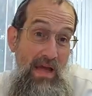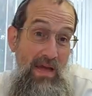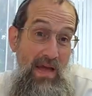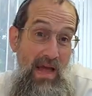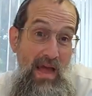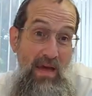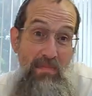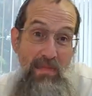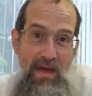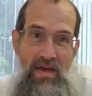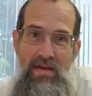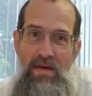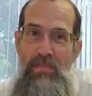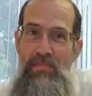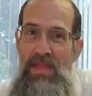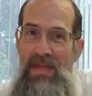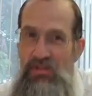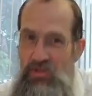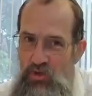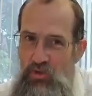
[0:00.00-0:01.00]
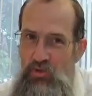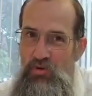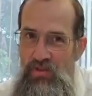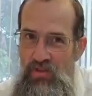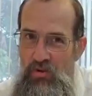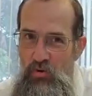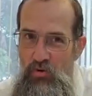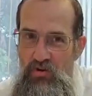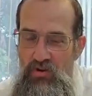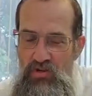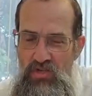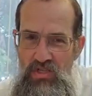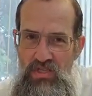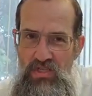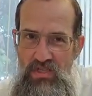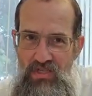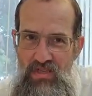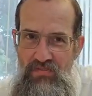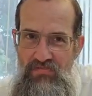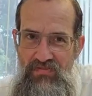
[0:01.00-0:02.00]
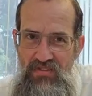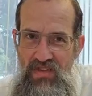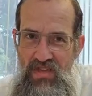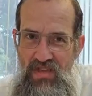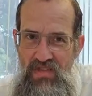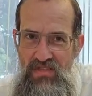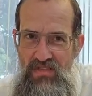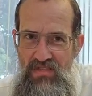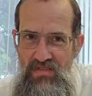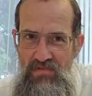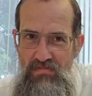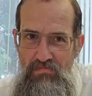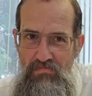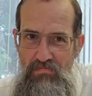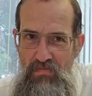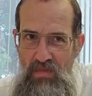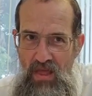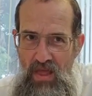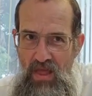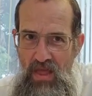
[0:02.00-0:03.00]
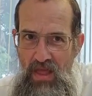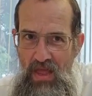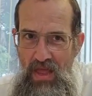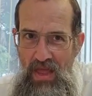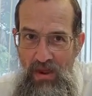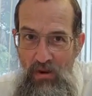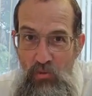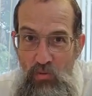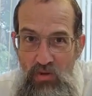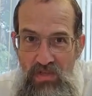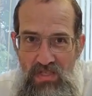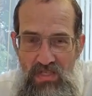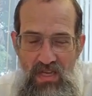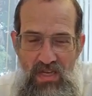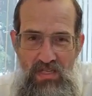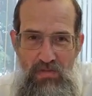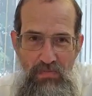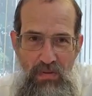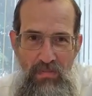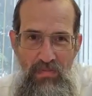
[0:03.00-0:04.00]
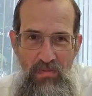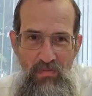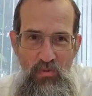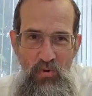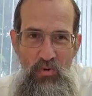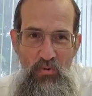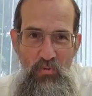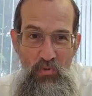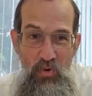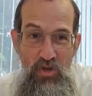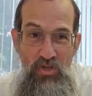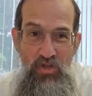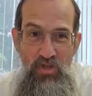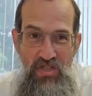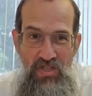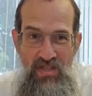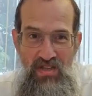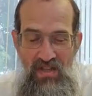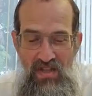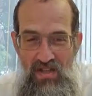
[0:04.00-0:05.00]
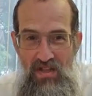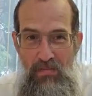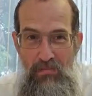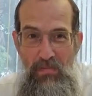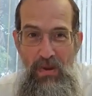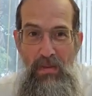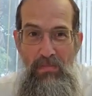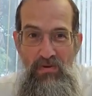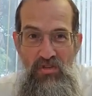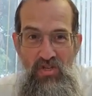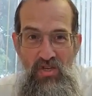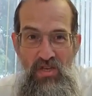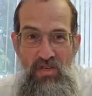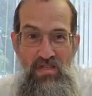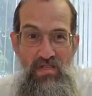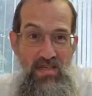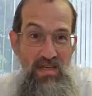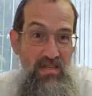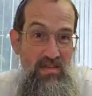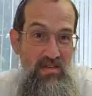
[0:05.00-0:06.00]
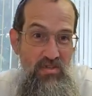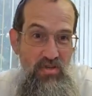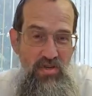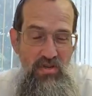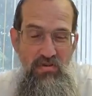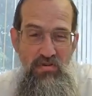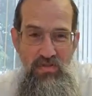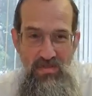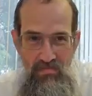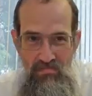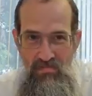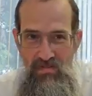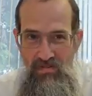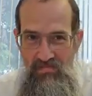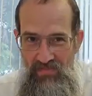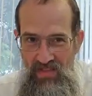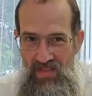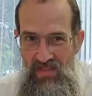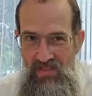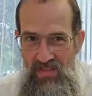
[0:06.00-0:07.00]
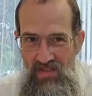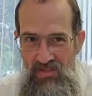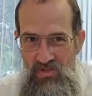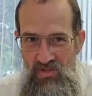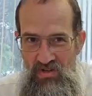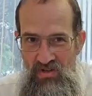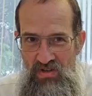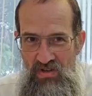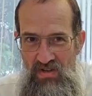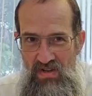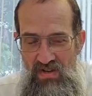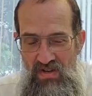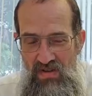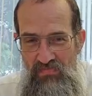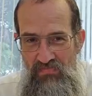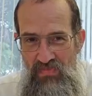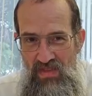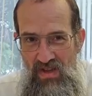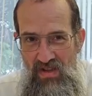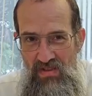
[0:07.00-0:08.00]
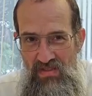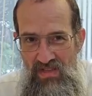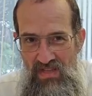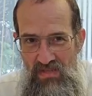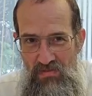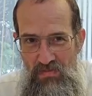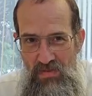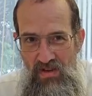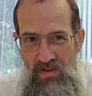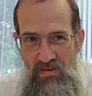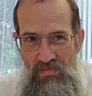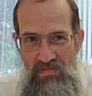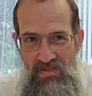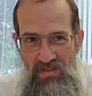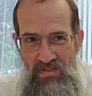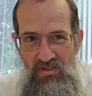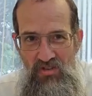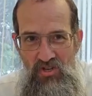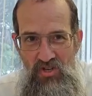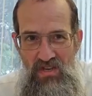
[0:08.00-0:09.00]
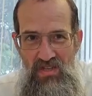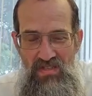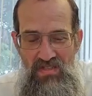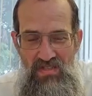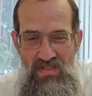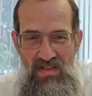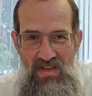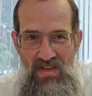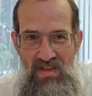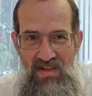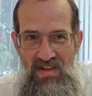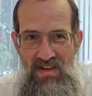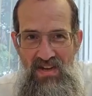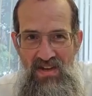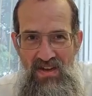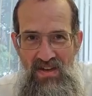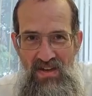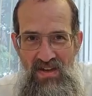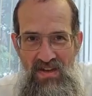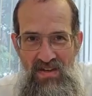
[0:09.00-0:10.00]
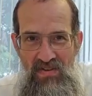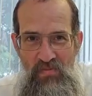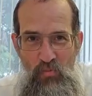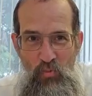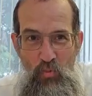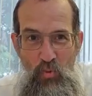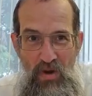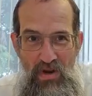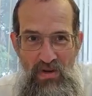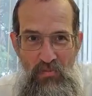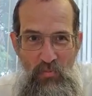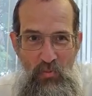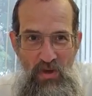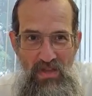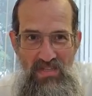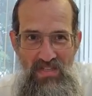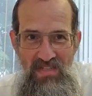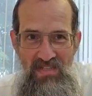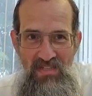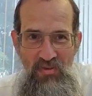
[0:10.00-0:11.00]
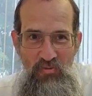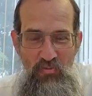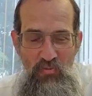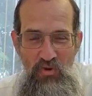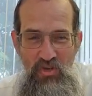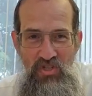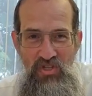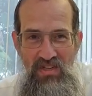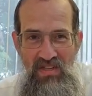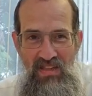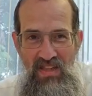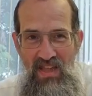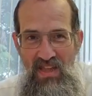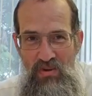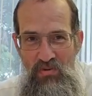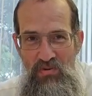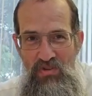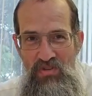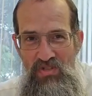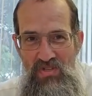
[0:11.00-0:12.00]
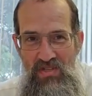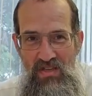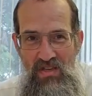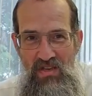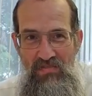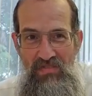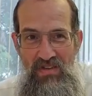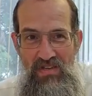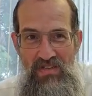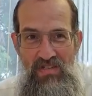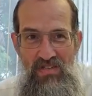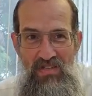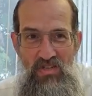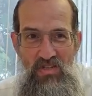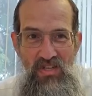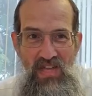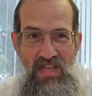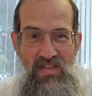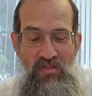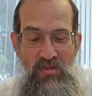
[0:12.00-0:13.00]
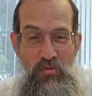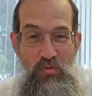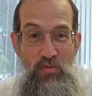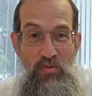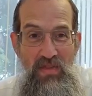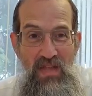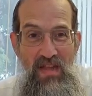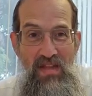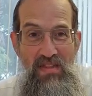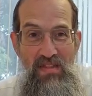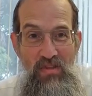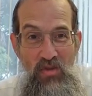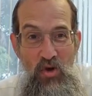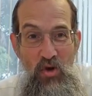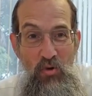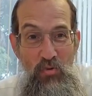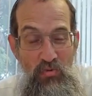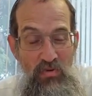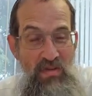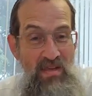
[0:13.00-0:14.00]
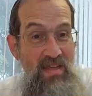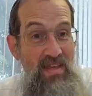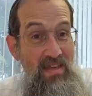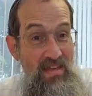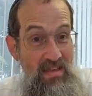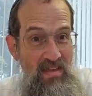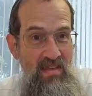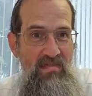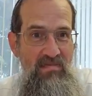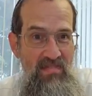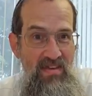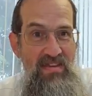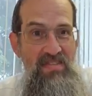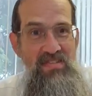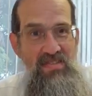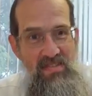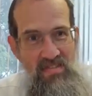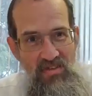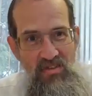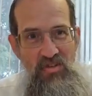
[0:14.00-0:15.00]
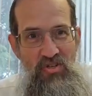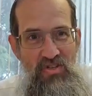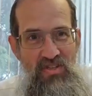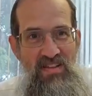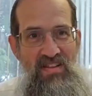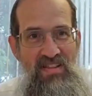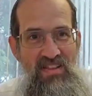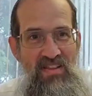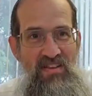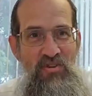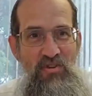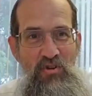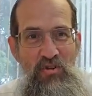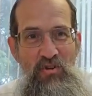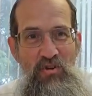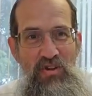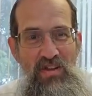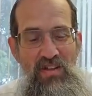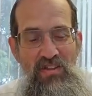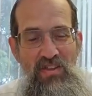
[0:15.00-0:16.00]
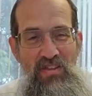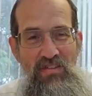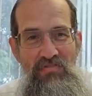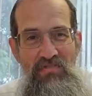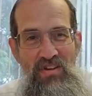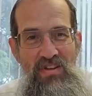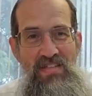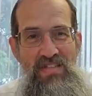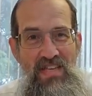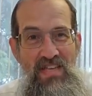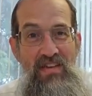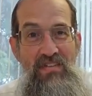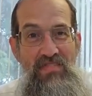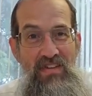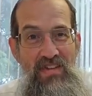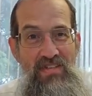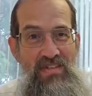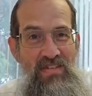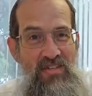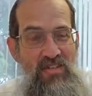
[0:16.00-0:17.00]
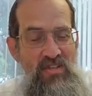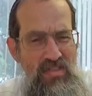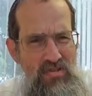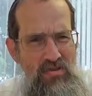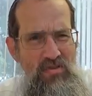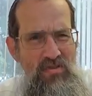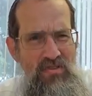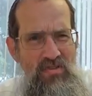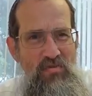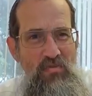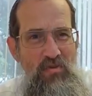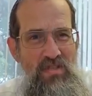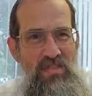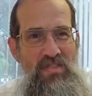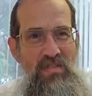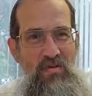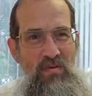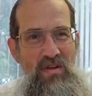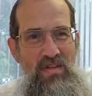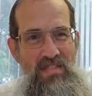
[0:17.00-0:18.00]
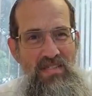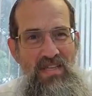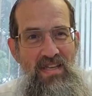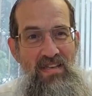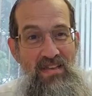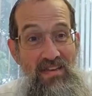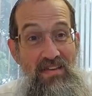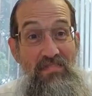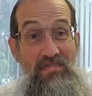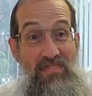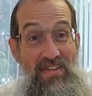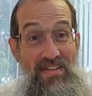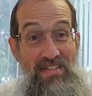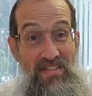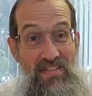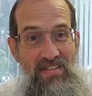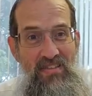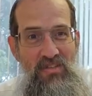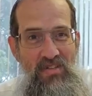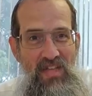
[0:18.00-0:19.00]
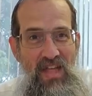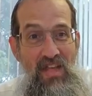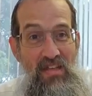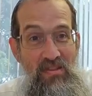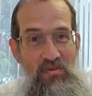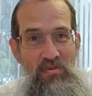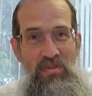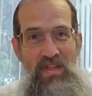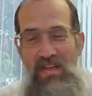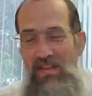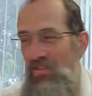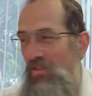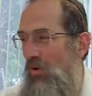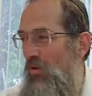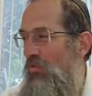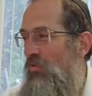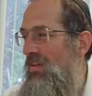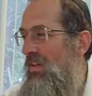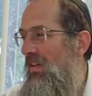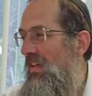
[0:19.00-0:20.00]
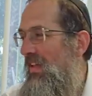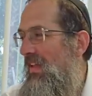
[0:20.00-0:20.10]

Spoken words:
I'm not sure the origins. It definitely has, I would say it's probably more Russian, Babichka and Zayditchka or something of that nature, that's become Yiddishized. What's its original language? Ich weiß nicht. I do not know. Ich weiß nicht. There you're learning another phrase. Ich weiß nicht. It's good to once in a while say ich weiß nicht. I do not know.